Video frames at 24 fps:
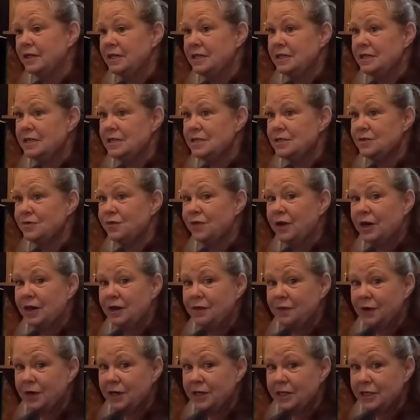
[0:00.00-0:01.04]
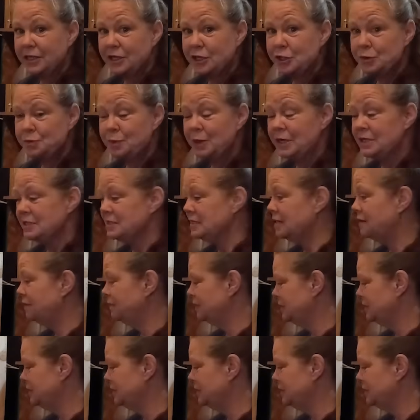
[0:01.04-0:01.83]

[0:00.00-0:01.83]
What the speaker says: is very, very expensive.